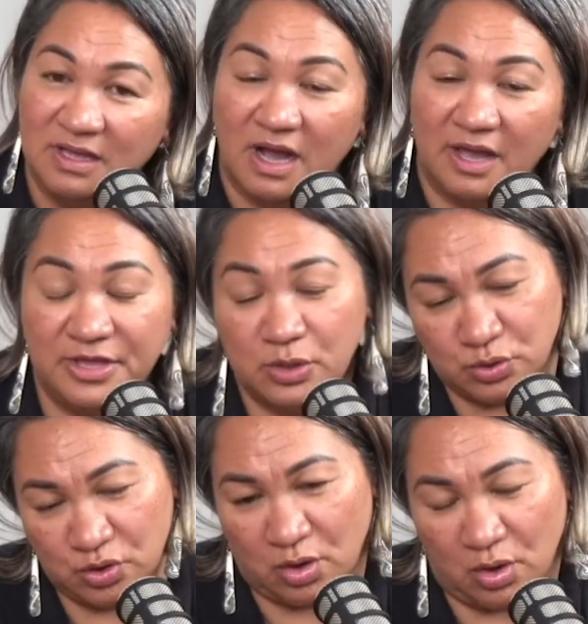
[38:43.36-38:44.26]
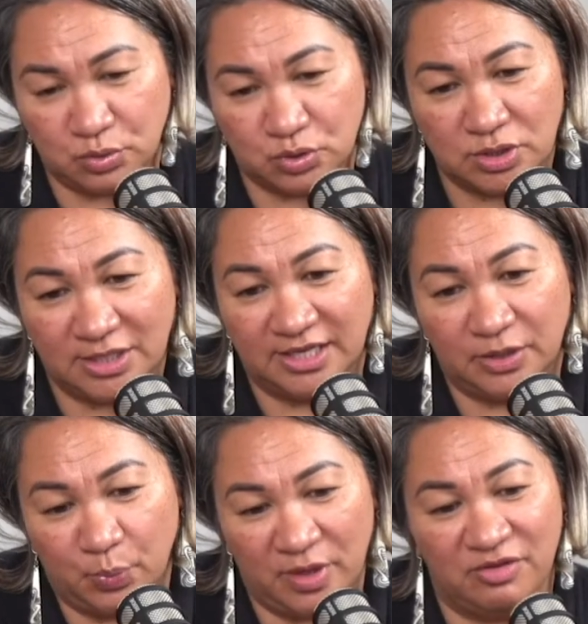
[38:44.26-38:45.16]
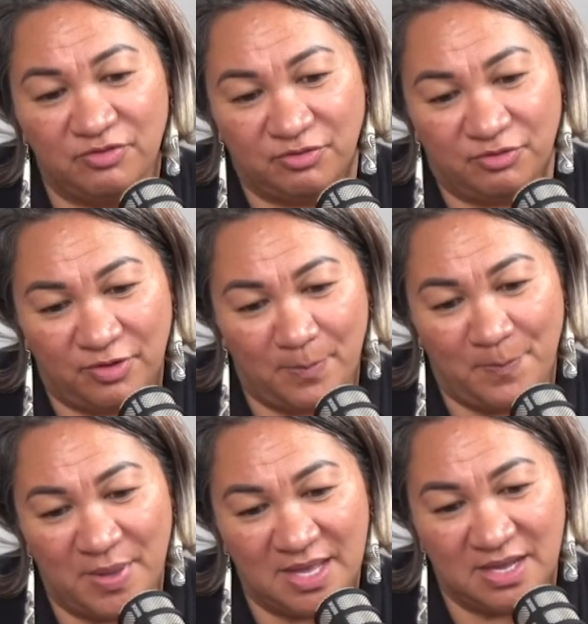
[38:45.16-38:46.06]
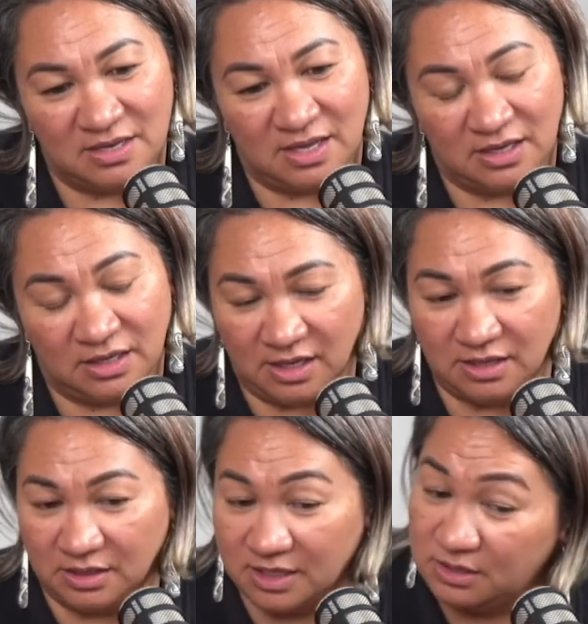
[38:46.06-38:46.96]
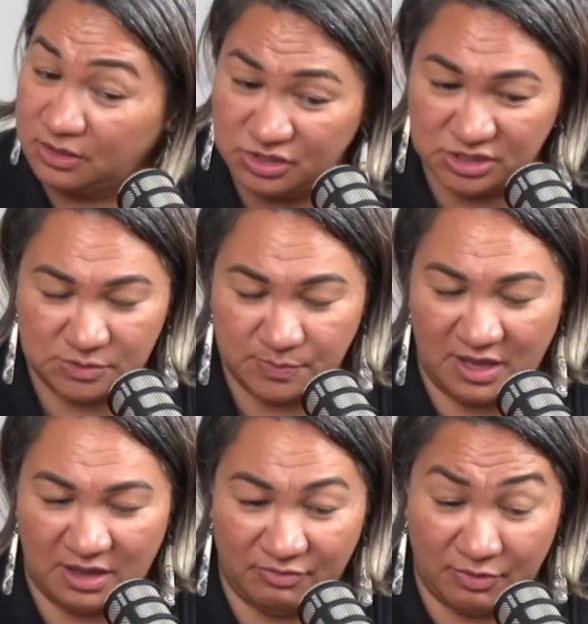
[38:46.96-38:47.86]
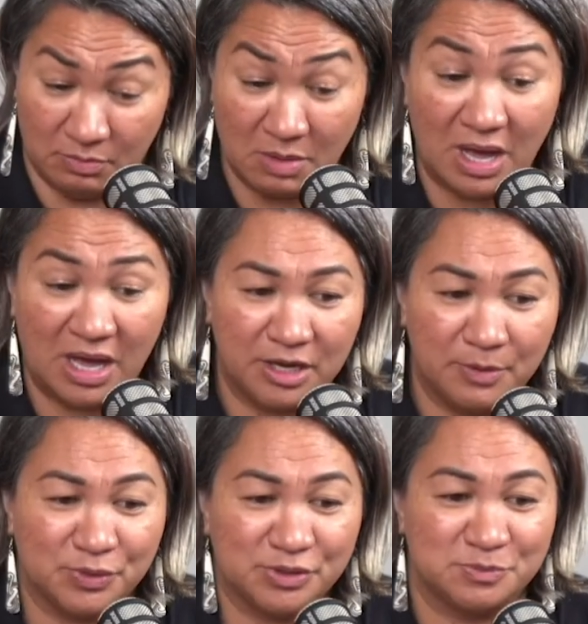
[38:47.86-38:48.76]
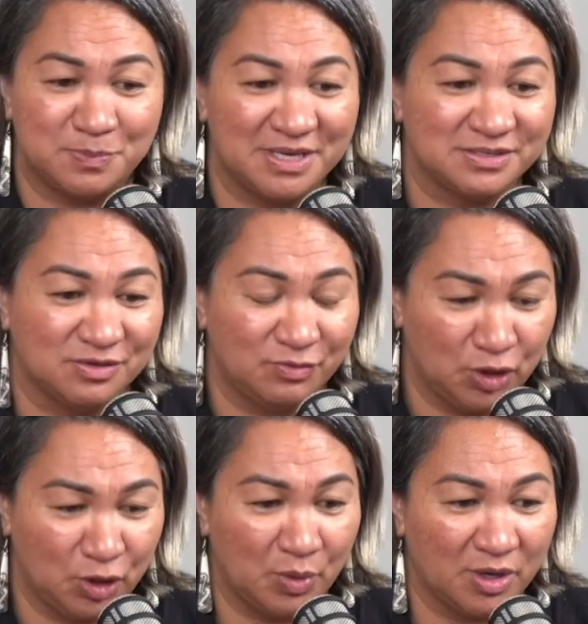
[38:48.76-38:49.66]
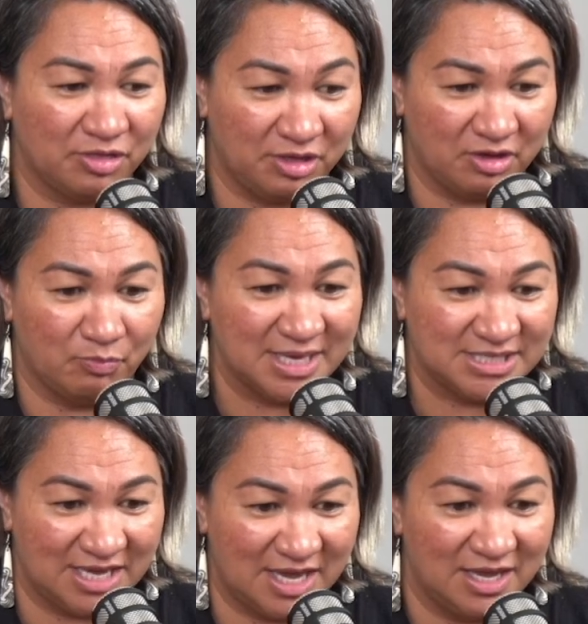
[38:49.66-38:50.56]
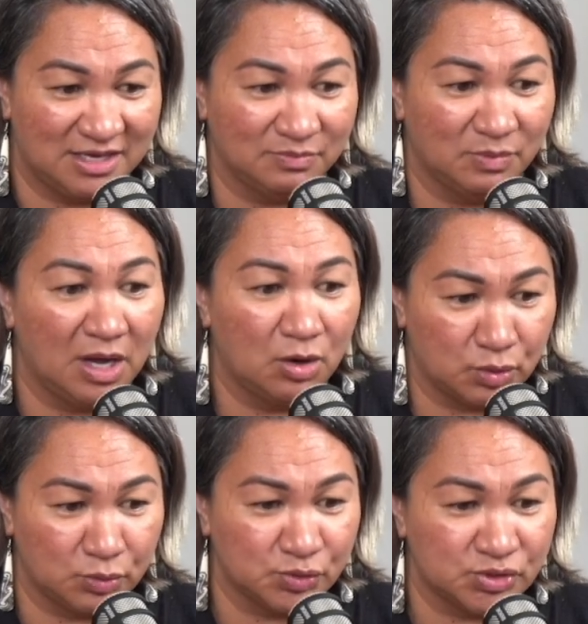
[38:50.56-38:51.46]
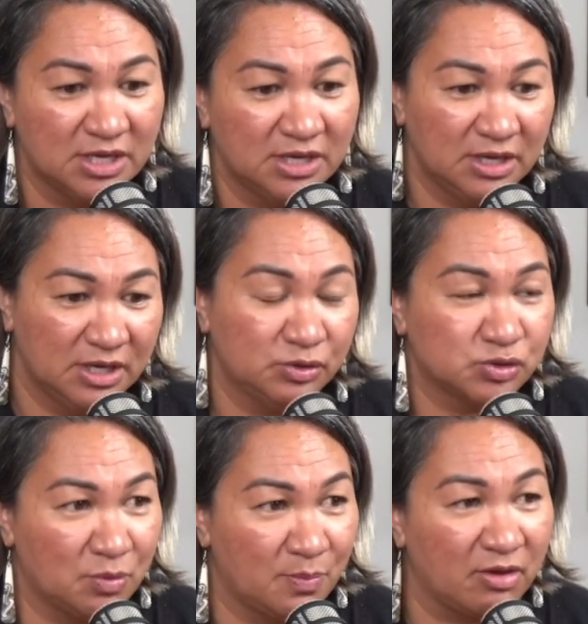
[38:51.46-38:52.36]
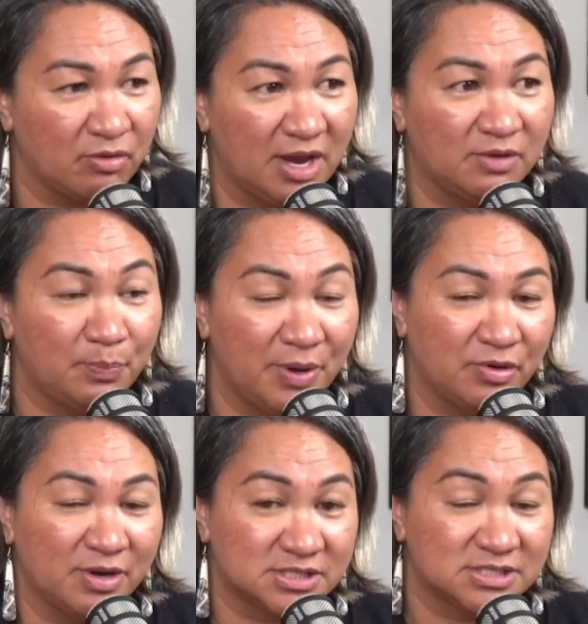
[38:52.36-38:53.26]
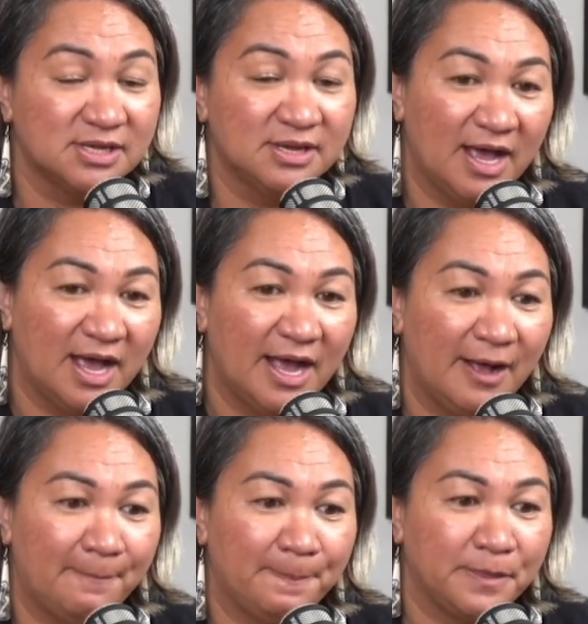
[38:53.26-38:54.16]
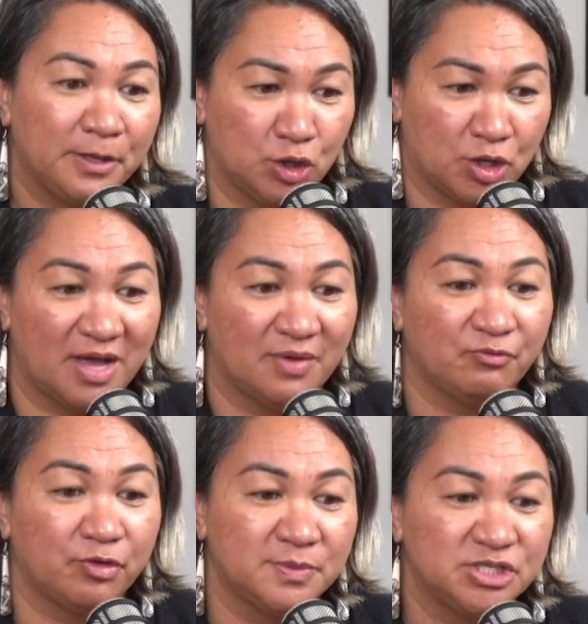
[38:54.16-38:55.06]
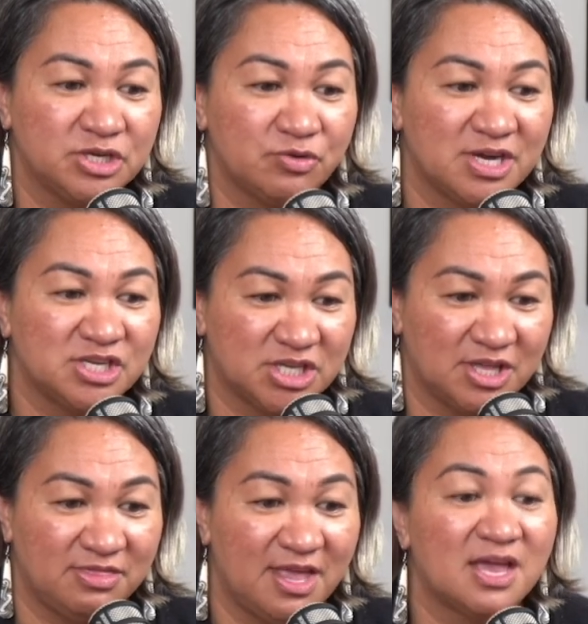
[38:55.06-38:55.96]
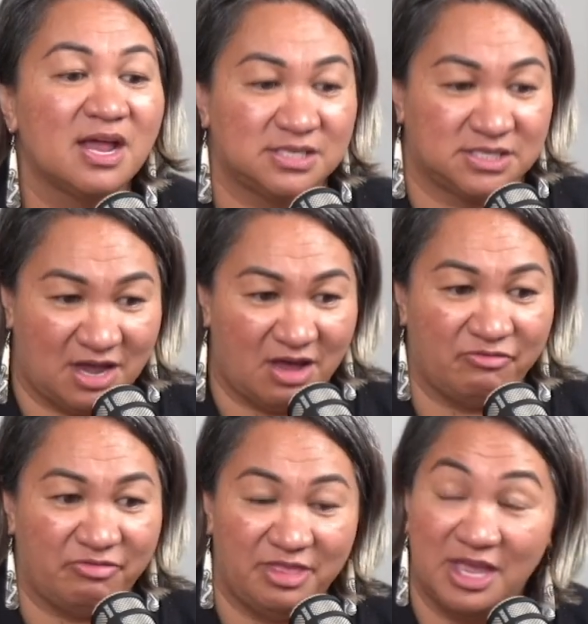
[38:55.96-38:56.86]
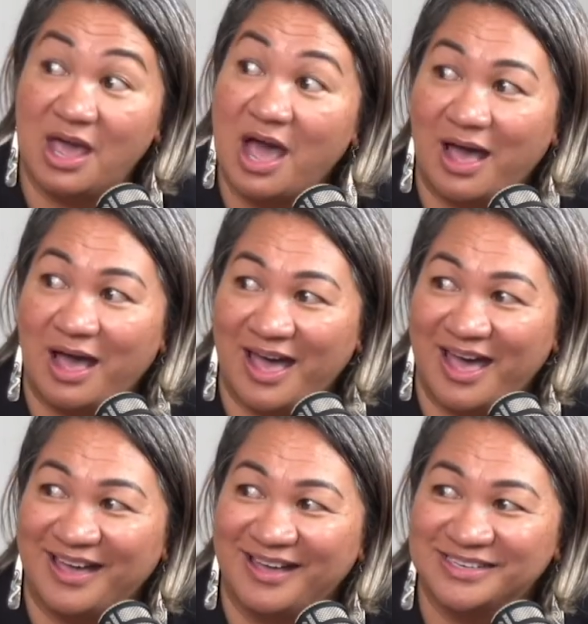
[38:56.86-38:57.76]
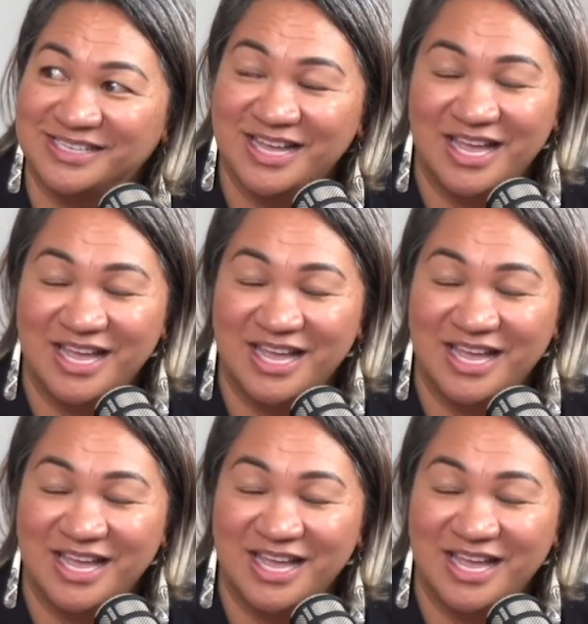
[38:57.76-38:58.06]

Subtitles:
I think also culturally we've been, and I can only just speak from a Māori perspective, when I think of my dad and my uncles and also my grandparents, come from a generation that are tough, that are hard.